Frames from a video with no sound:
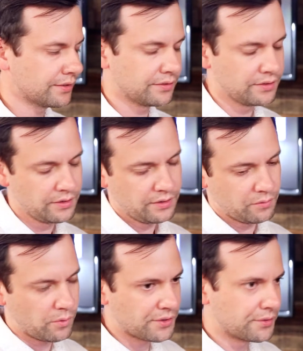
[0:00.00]
and
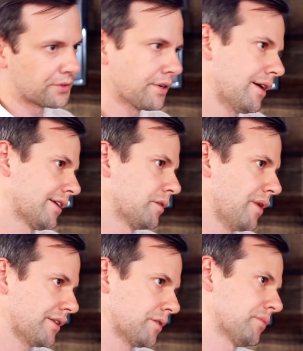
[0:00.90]
whether you're talking
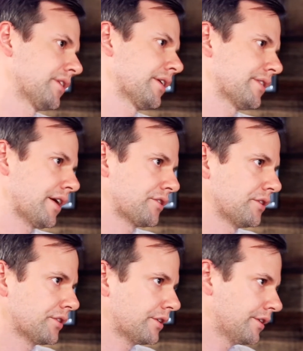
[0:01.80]
about something that's
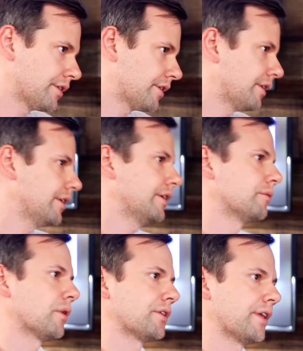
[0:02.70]
actually a security
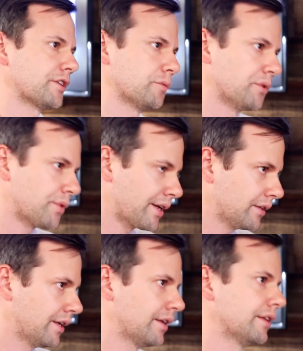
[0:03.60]
and whether that should be
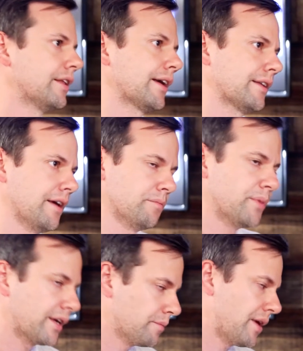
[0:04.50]
regulated, that could have
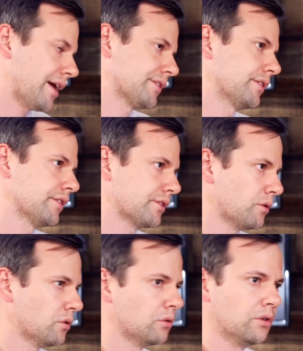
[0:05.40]
big impacts on this
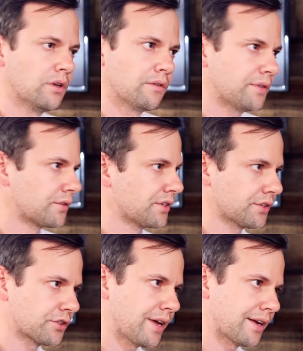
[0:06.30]
whole
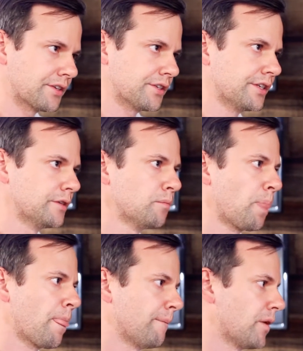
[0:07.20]
fundraising strategy.
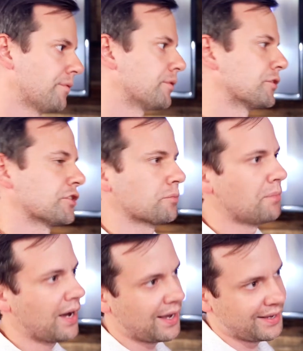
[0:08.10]
If you're
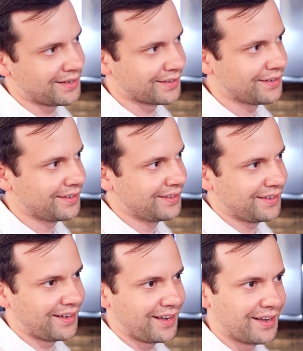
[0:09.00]
just buying,
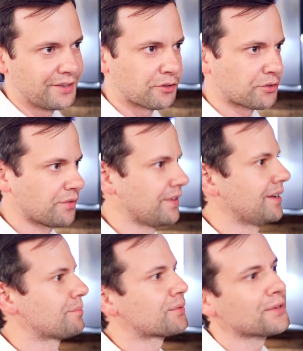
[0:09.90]
sort of
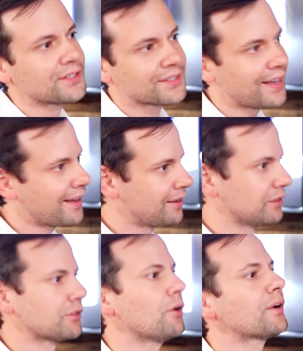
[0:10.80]
a
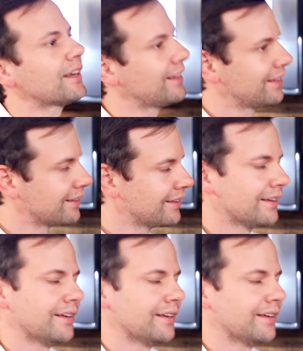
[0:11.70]
pre-sale token